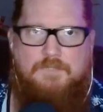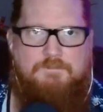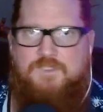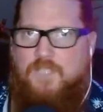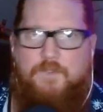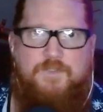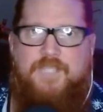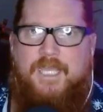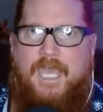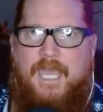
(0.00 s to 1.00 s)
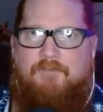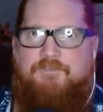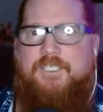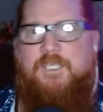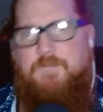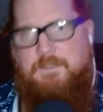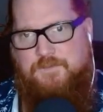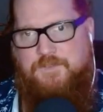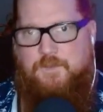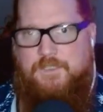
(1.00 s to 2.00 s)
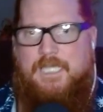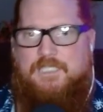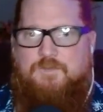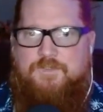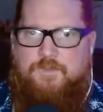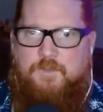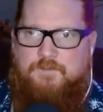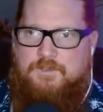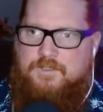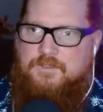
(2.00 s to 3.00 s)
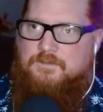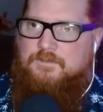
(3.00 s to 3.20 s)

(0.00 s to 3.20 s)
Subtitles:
shuttles they have to get people to the actual surface.